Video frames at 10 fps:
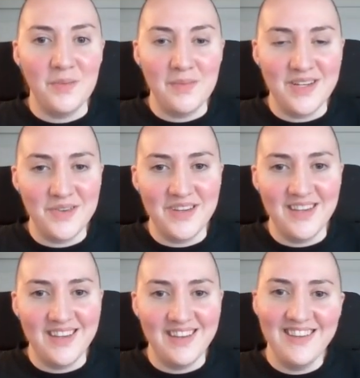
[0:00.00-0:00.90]

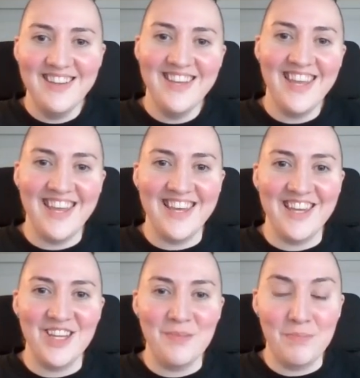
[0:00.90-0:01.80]
Montoya
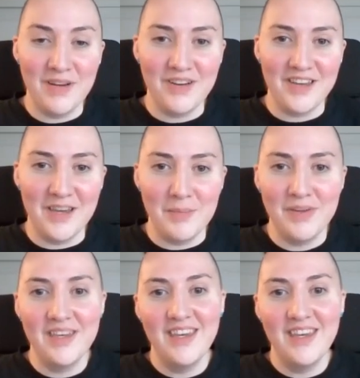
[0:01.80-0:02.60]
and Buttercup,